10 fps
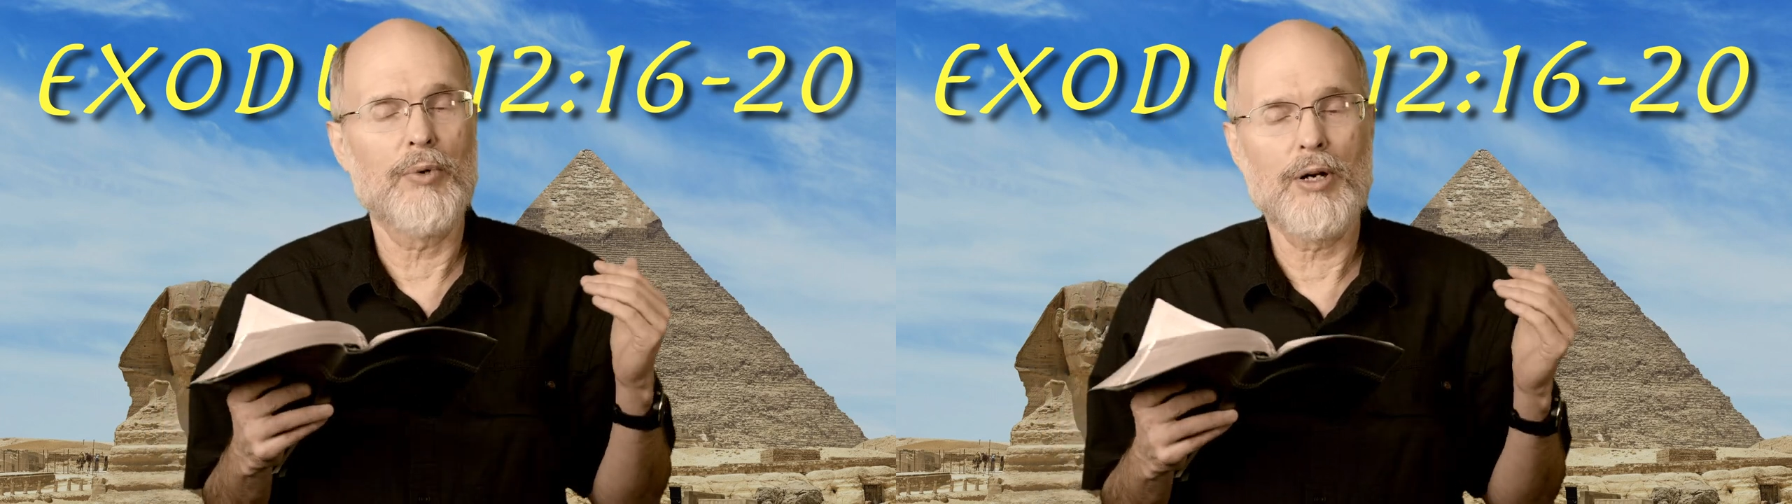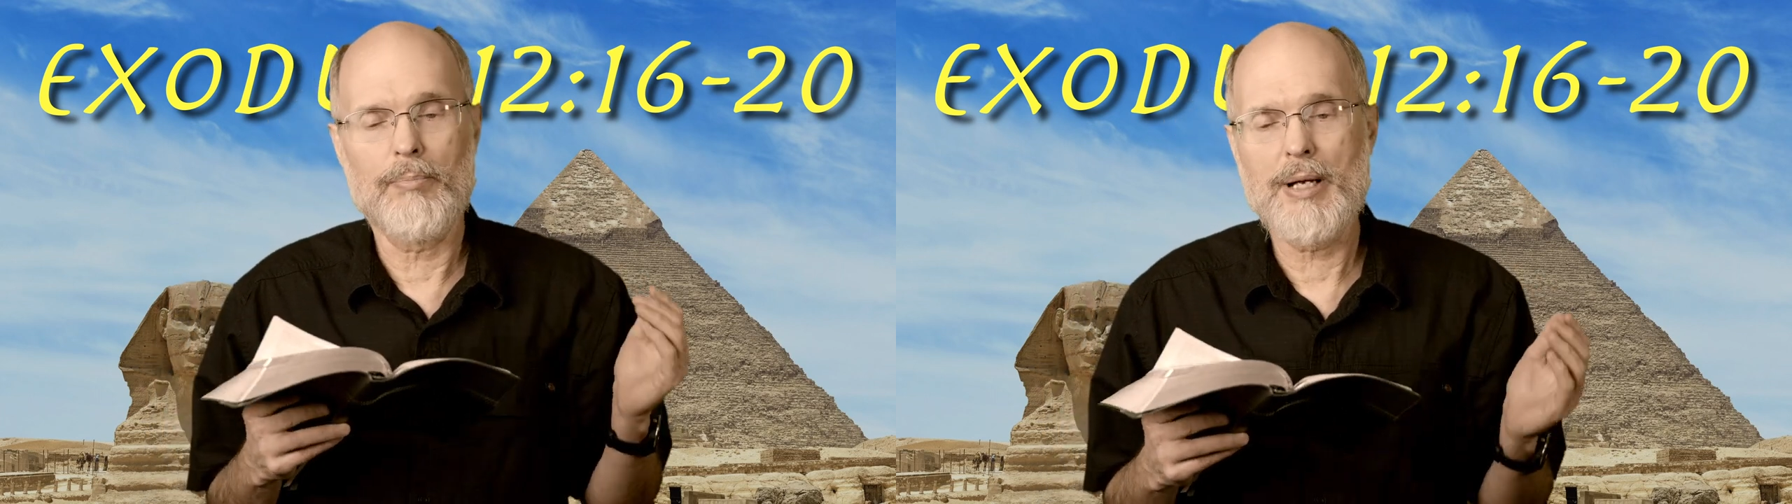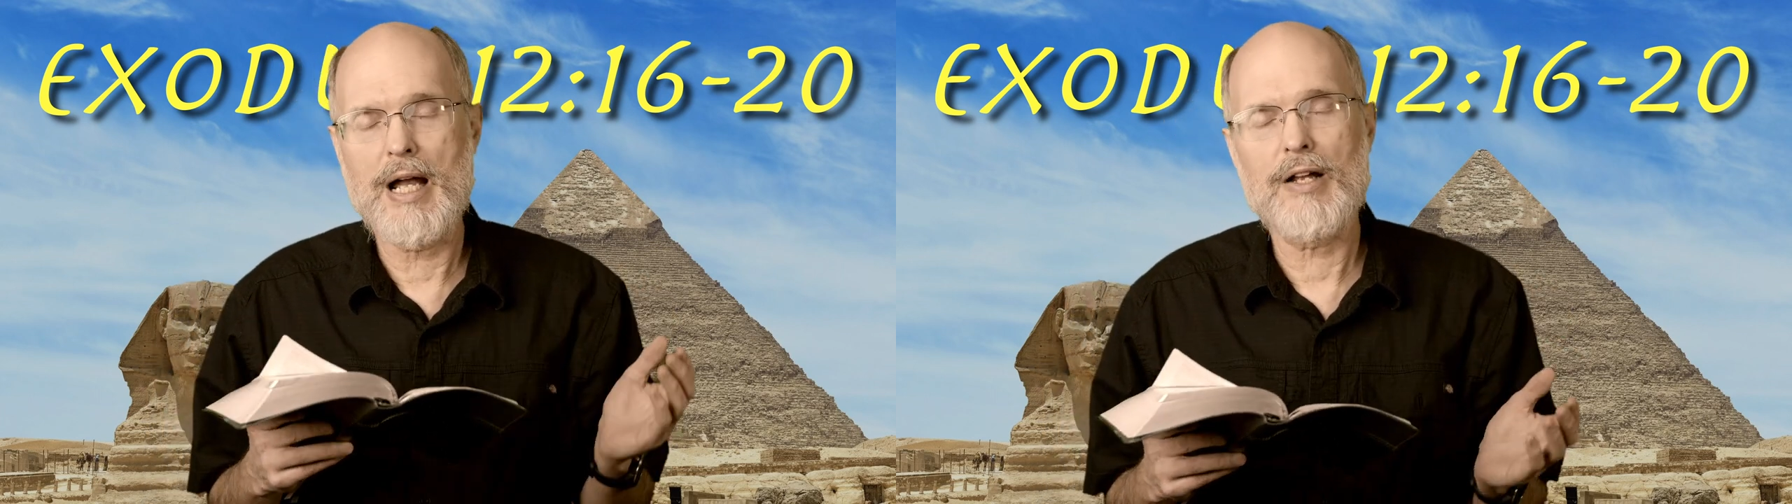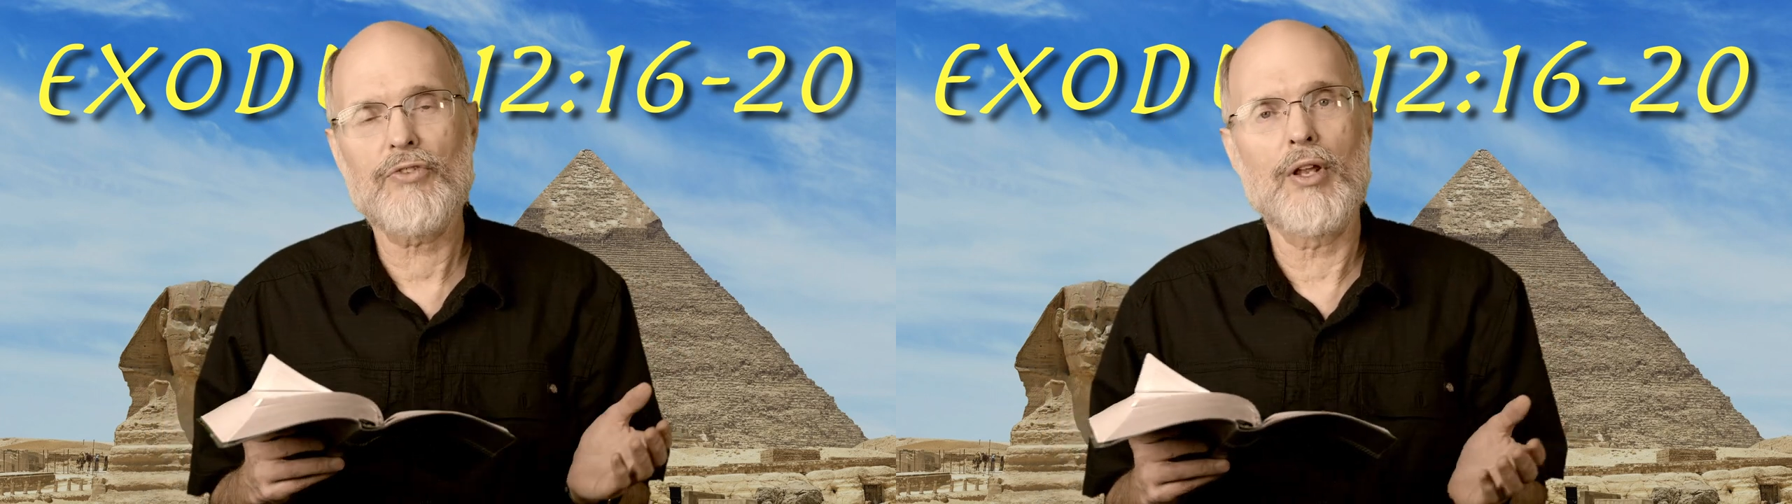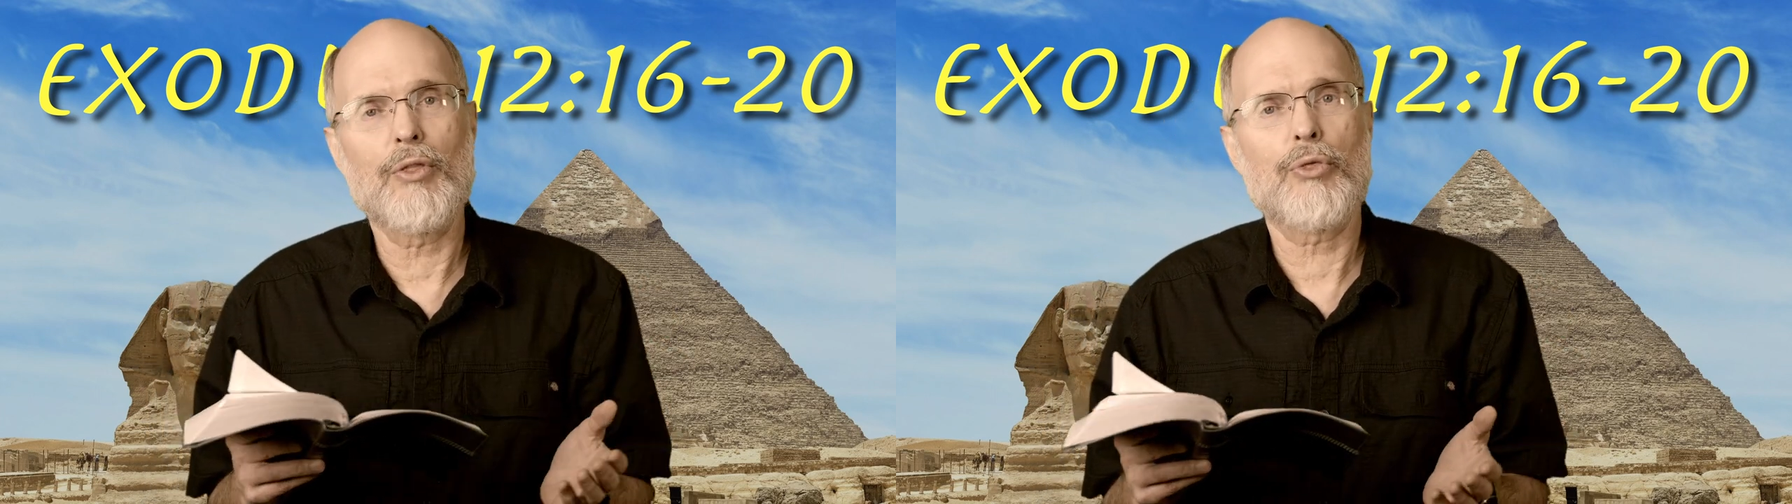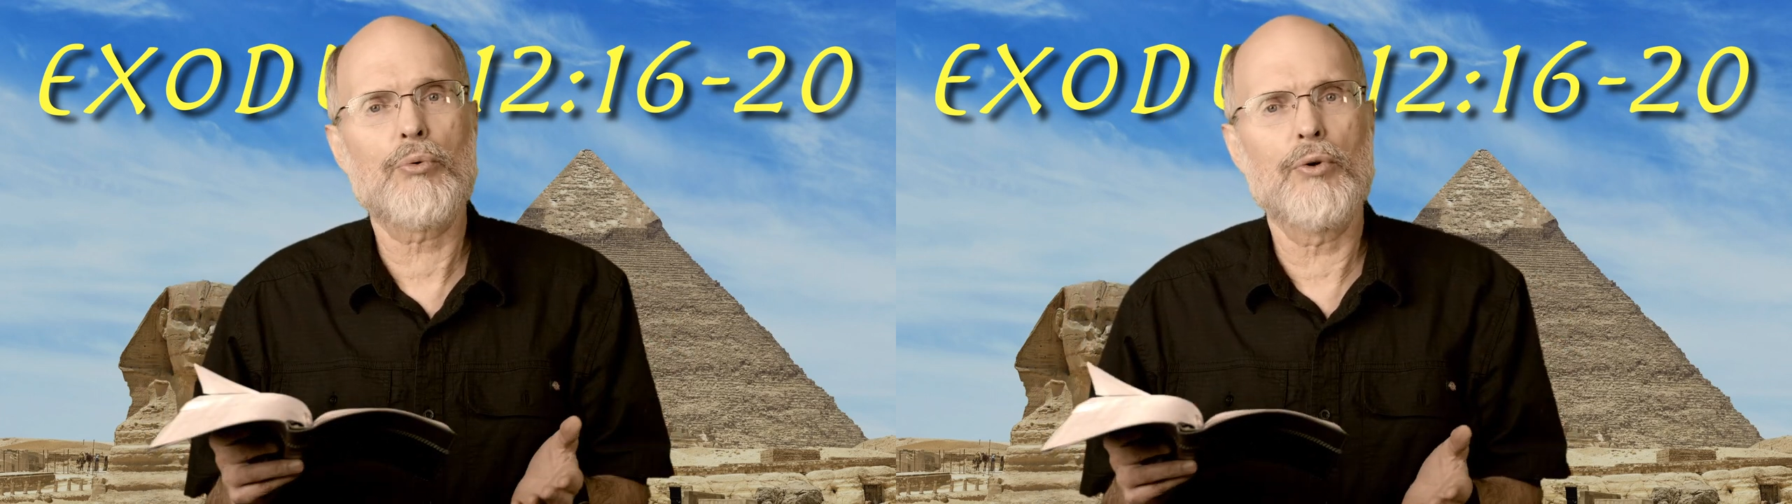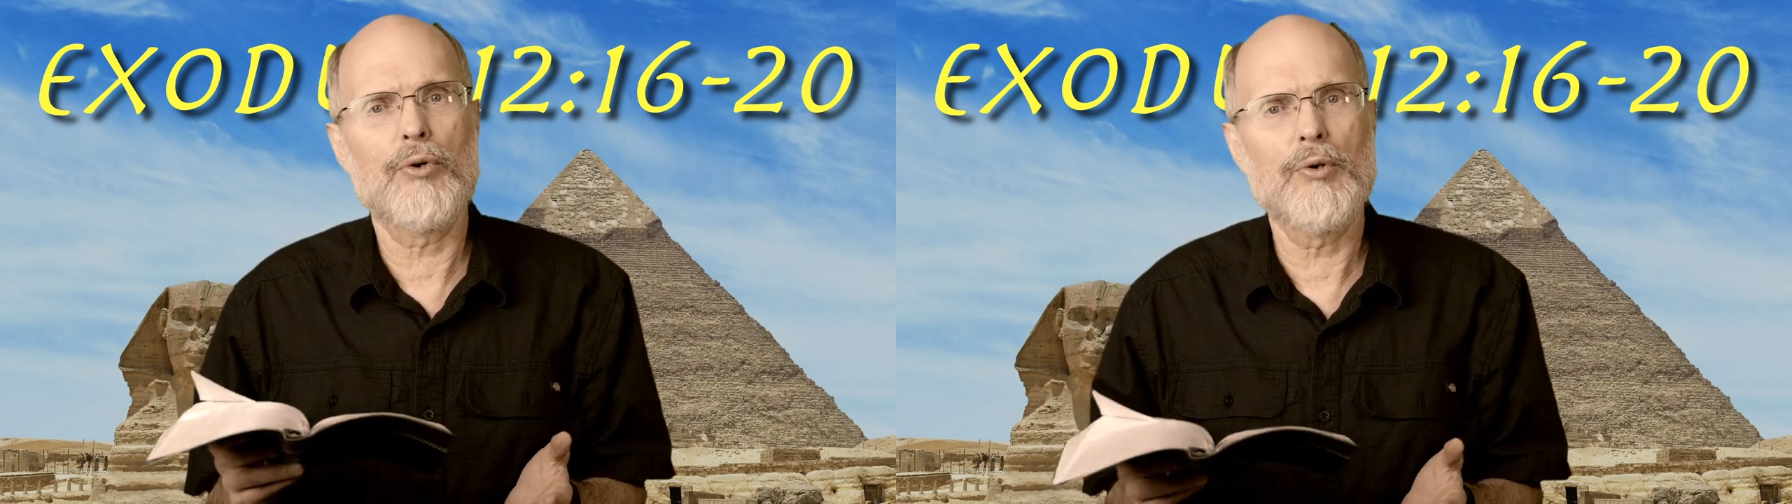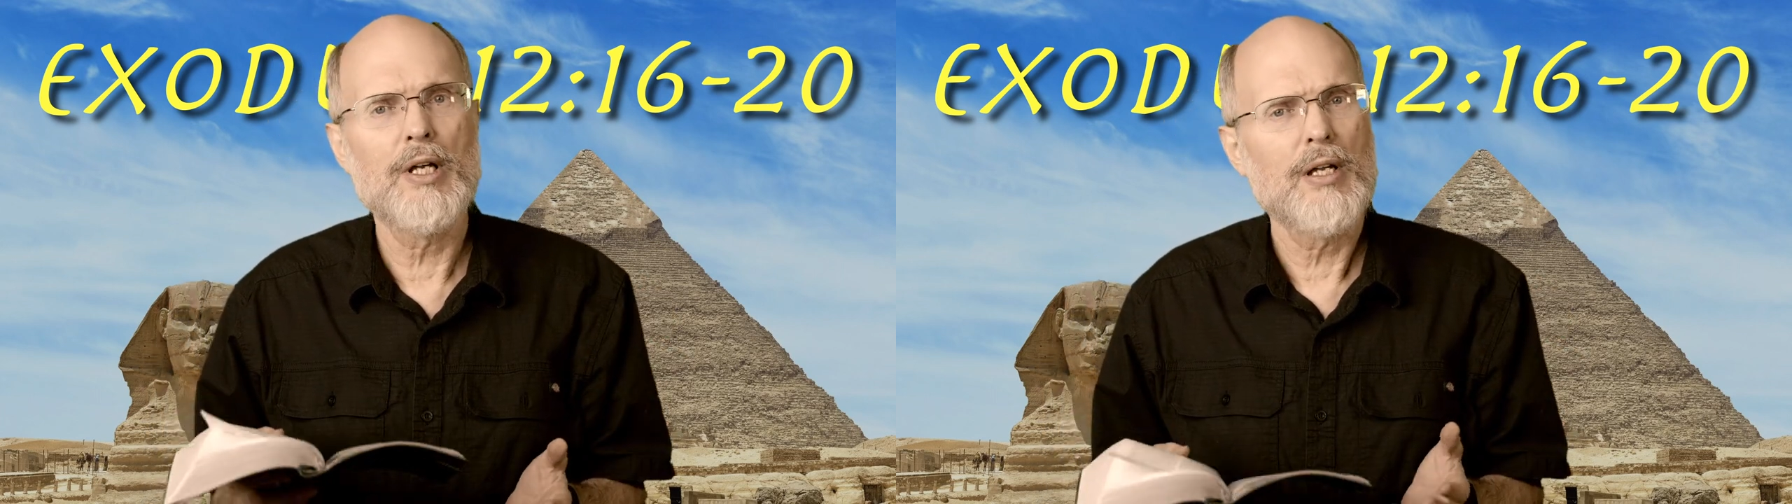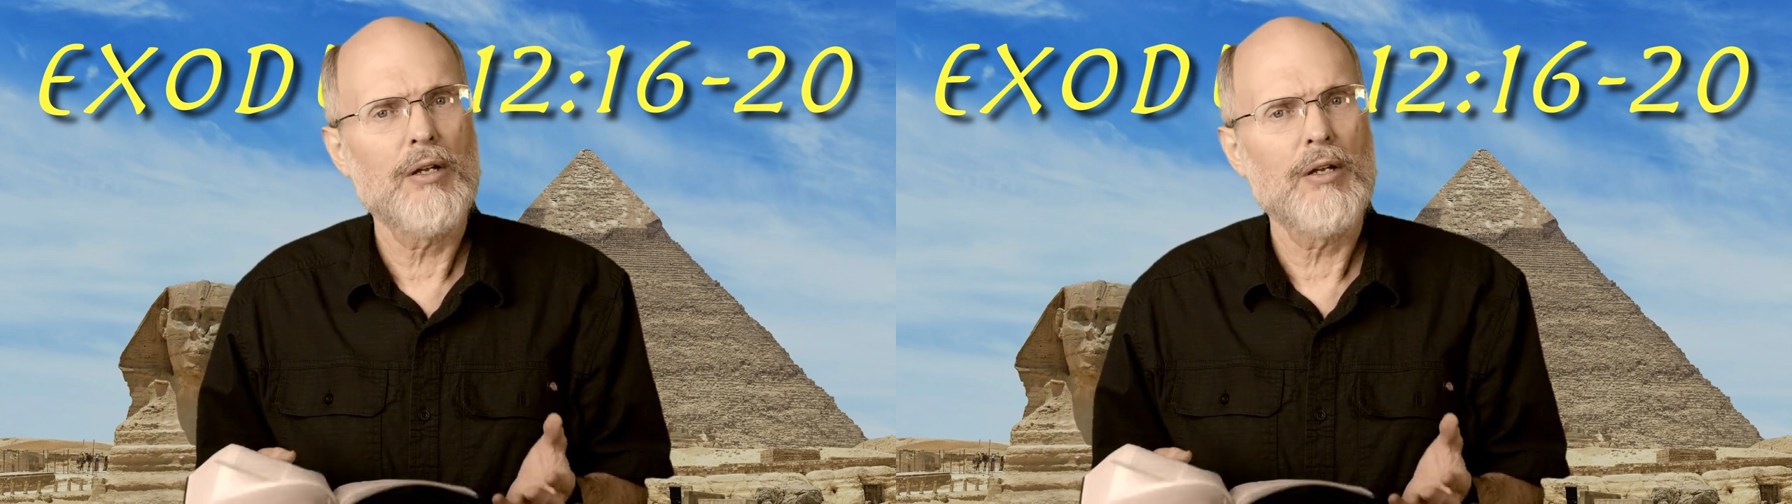We are passing through.